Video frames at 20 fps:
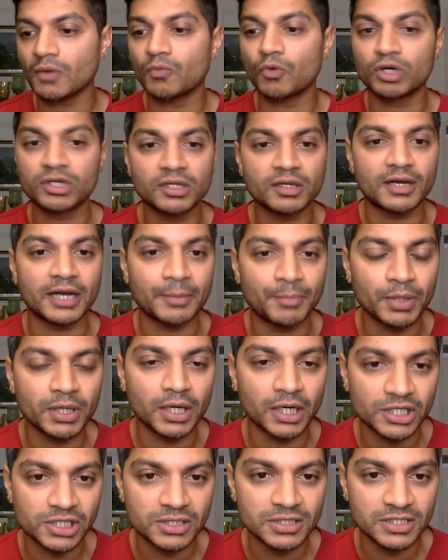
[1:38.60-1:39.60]
What the
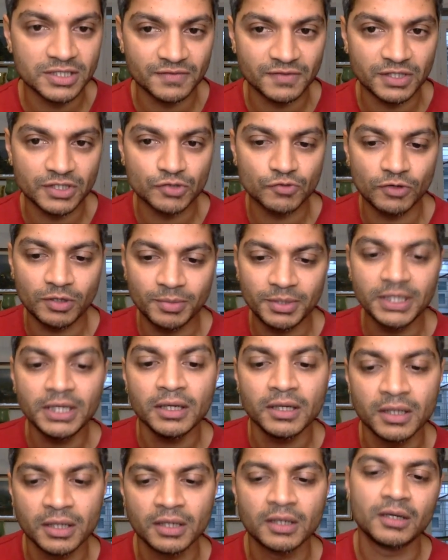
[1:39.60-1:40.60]
repercussions of this will be?
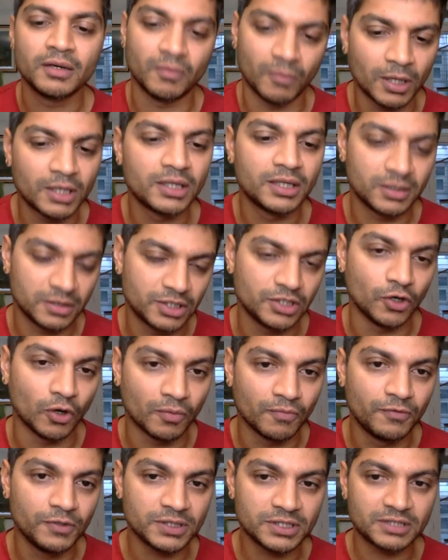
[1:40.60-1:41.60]
One, the
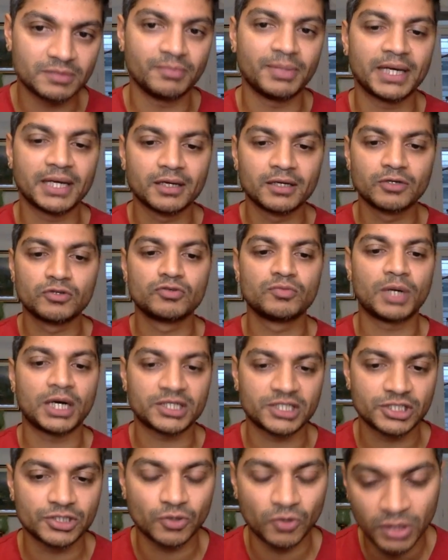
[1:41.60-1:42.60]
obvious: Bengaluru
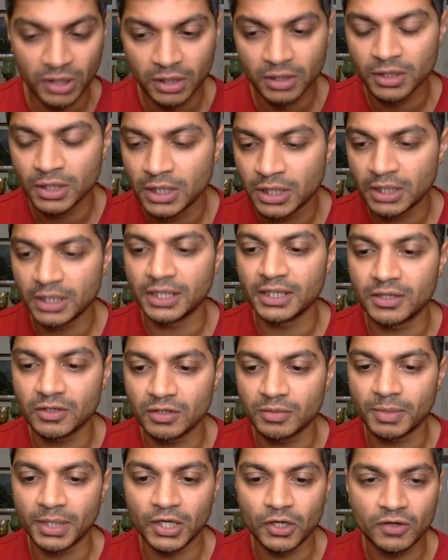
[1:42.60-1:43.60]
marches on
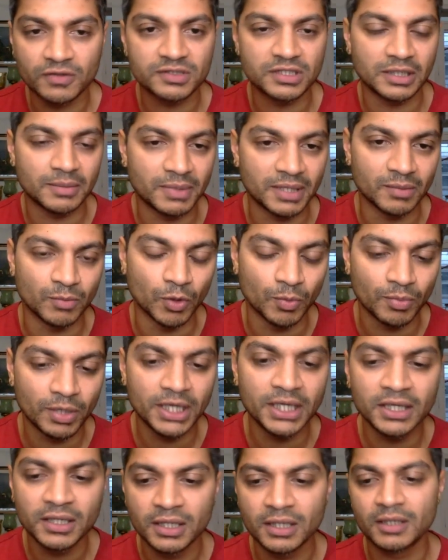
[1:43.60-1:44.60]
into the playoffs. They play
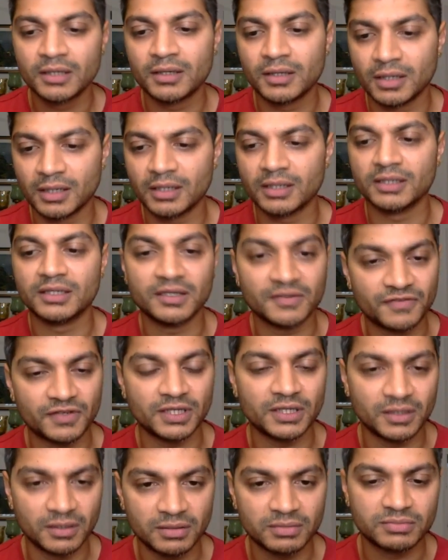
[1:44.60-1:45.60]
Mumbai.
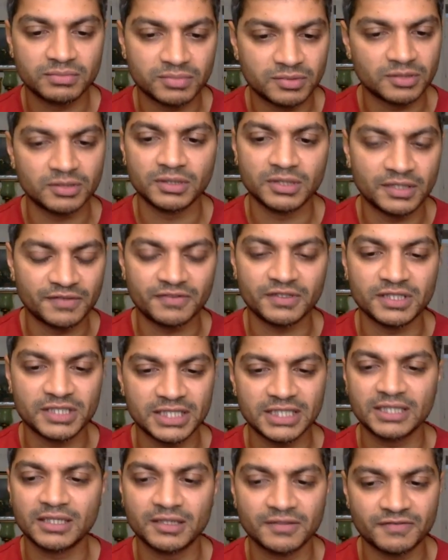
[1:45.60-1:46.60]
Different
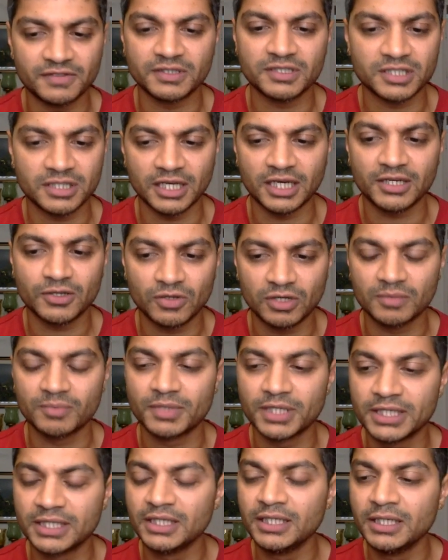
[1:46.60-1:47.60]
scene, different scenario
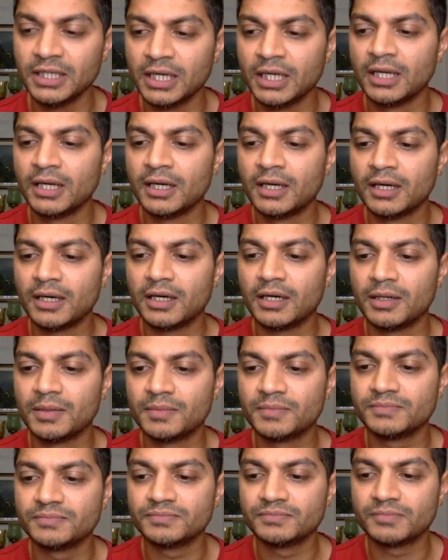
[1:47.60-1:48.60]
completely.
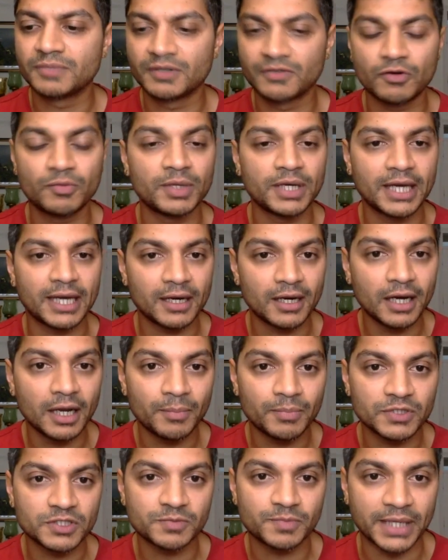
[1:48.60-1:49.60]
But from a
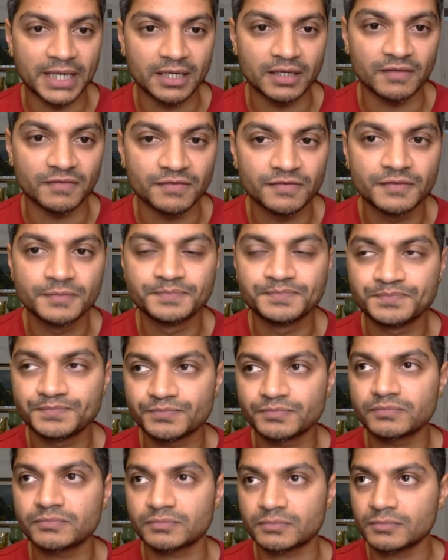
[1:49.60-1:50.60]
Kerala perspective,
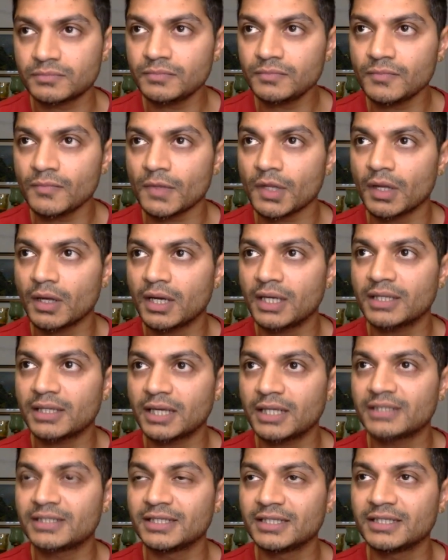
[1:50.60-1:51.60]

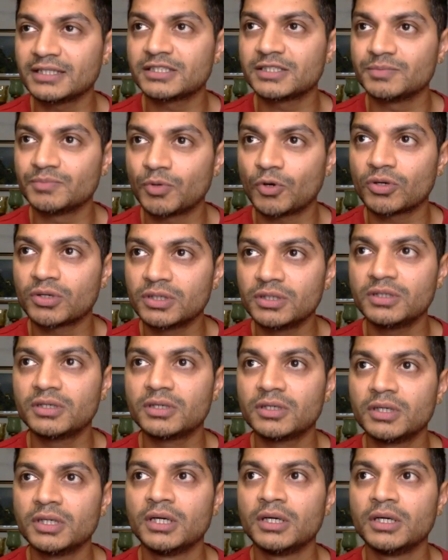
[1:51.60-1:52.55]
I think it's important.